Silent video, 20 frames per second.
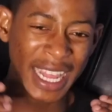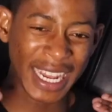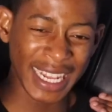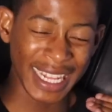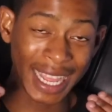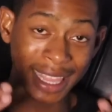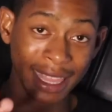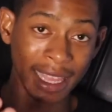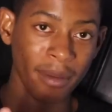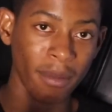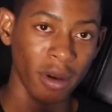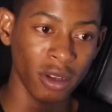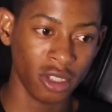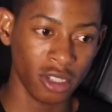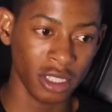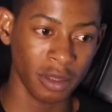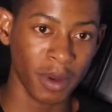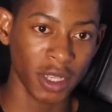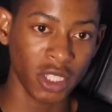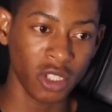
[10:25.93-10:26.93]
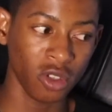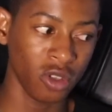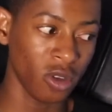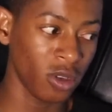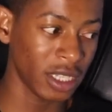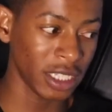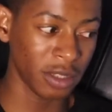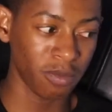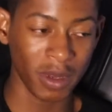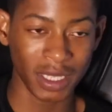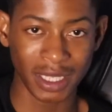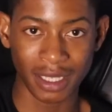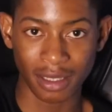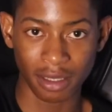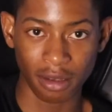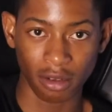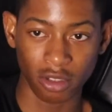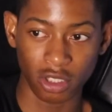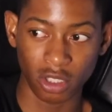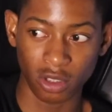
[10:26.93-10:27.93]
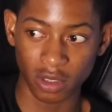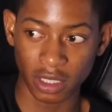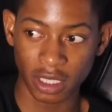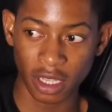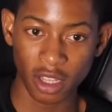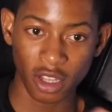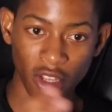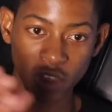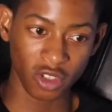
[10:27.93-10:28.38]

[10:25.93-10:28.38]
nothing about shoes, but this person sells shoes.